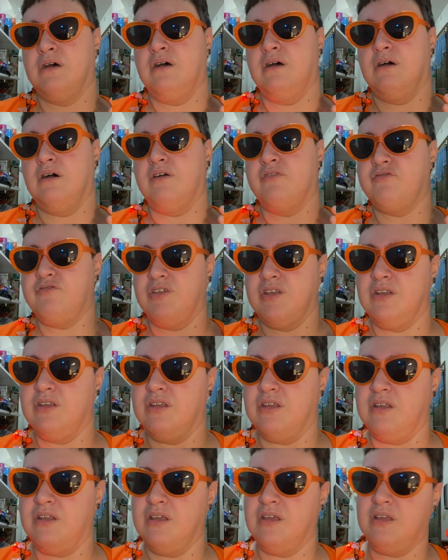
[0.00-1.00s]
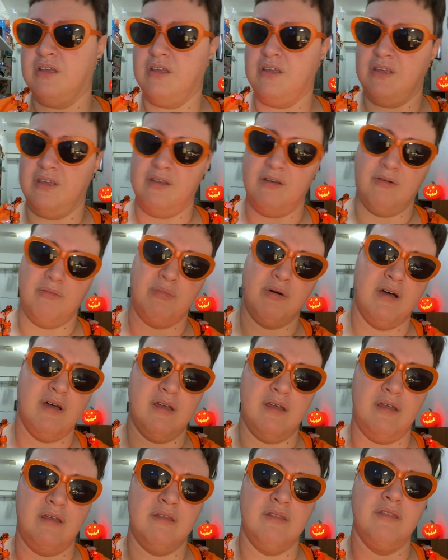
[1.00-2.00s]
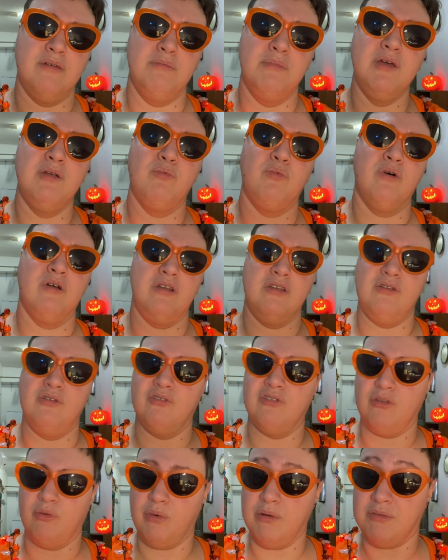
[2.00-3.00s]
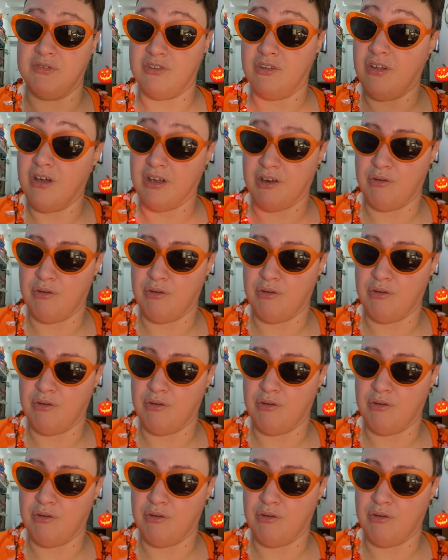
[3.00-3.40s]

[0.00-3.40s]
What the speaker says: offended, you know, by the men wanting to use the women's locker